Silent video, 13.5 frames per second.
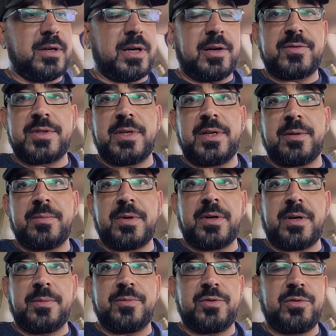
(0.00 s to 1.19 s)
I've seen them
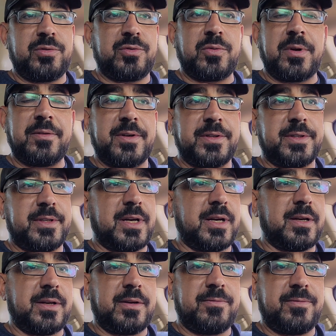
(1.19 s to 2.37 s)
up to
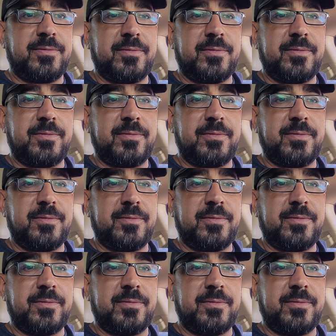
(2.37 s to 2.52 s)
$1,200,